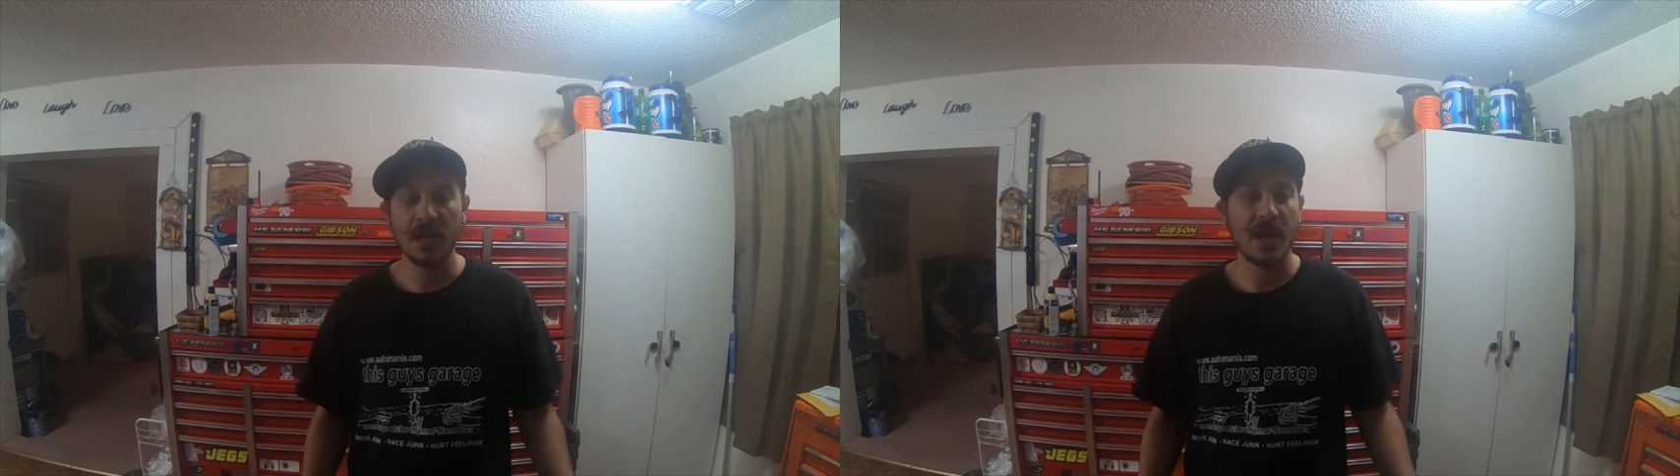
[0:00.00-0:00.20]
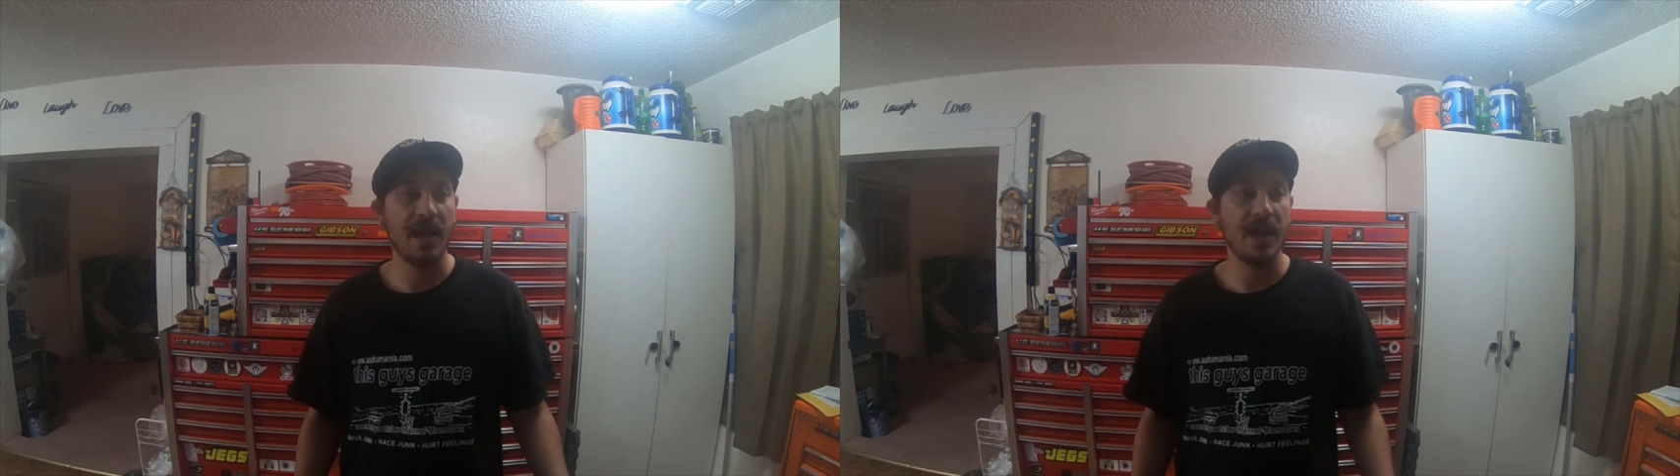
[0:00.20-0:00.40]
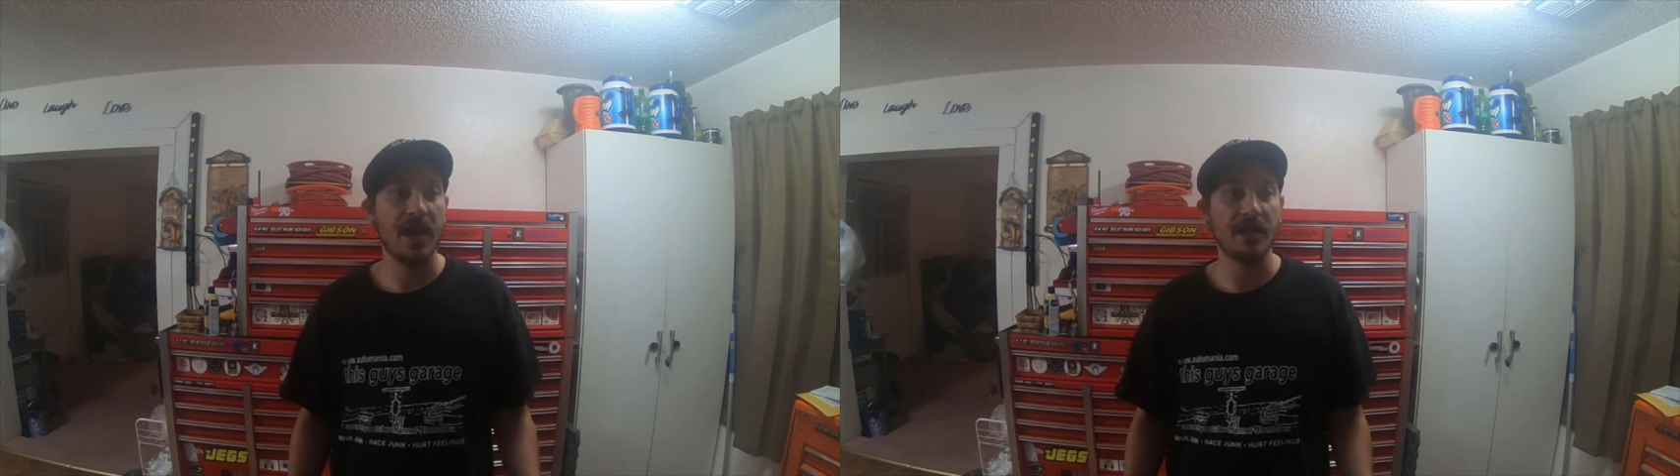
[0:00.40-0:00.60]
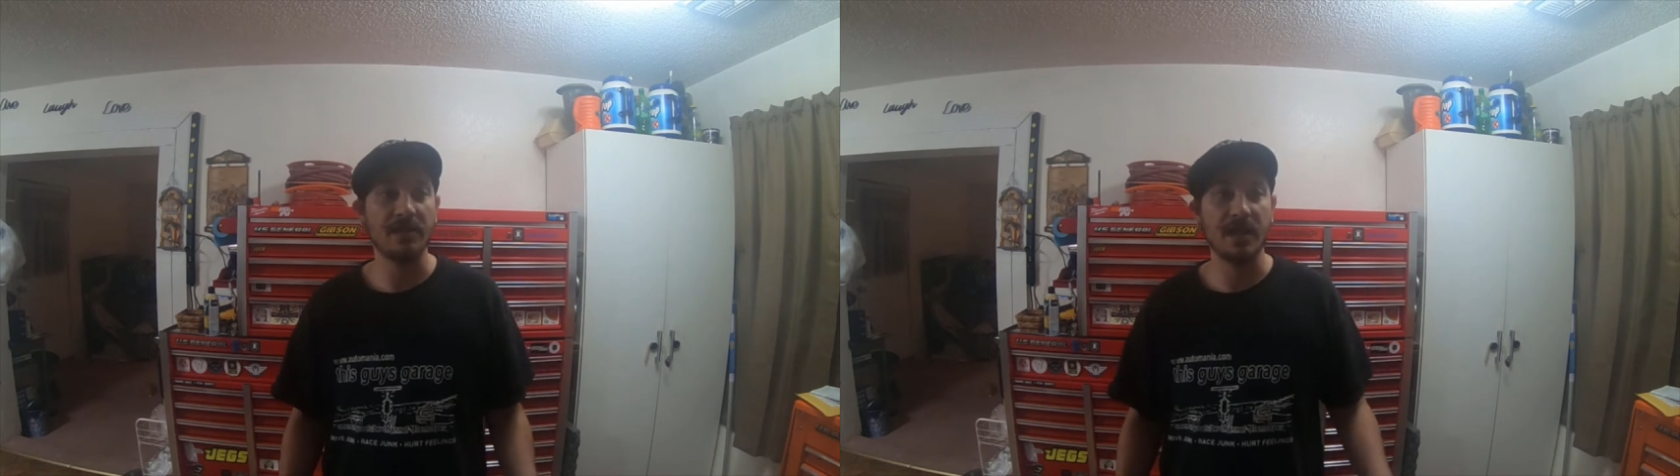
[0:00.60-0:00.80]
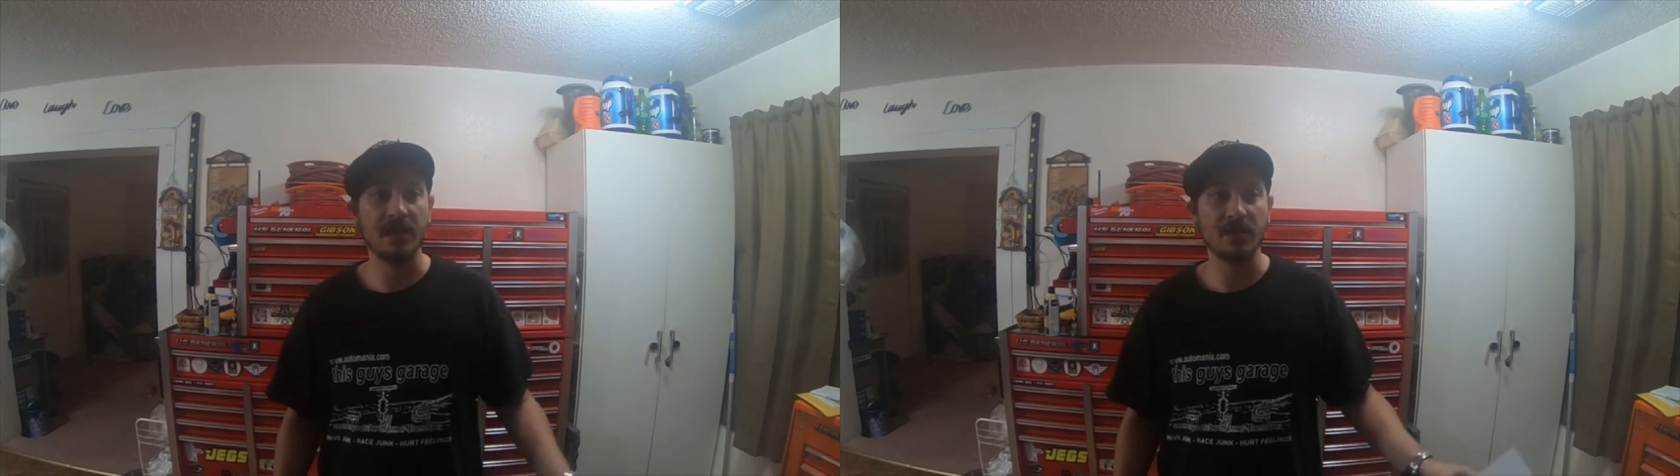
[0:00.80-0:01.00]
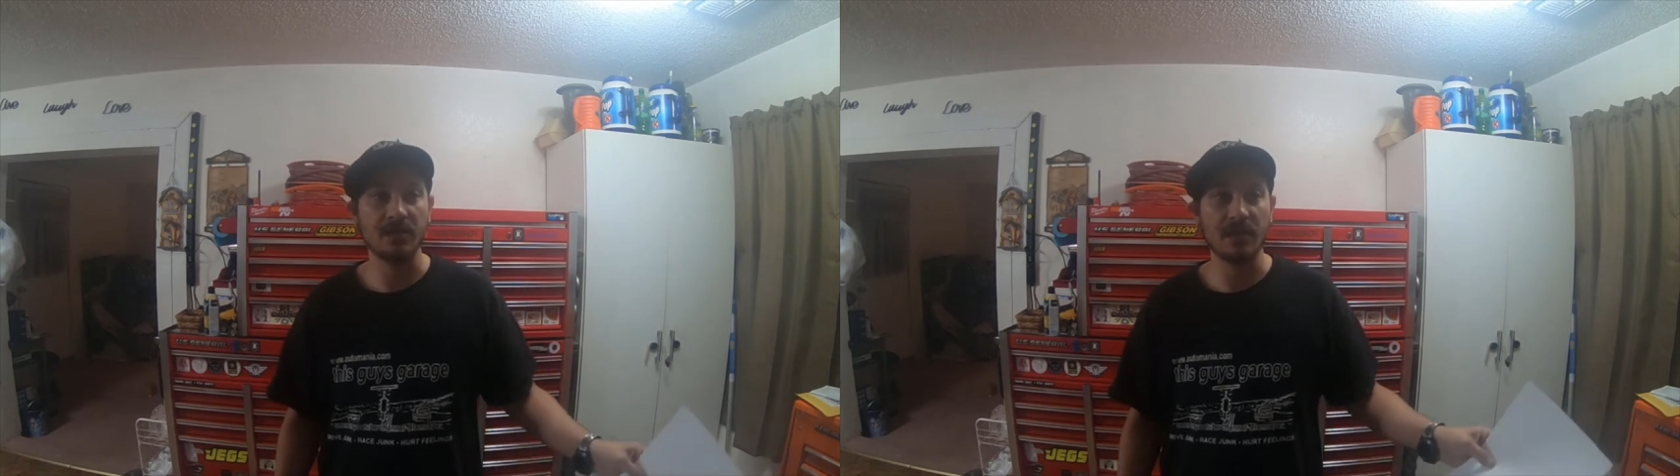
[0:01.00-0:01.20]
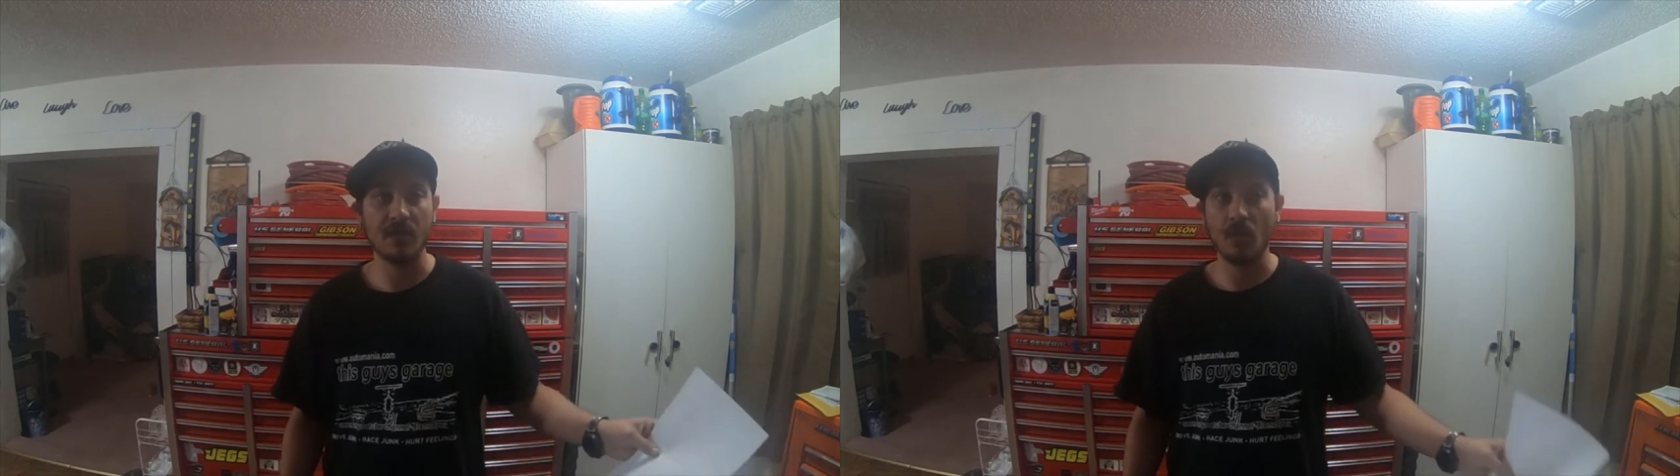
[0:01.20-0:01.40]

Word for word: and that they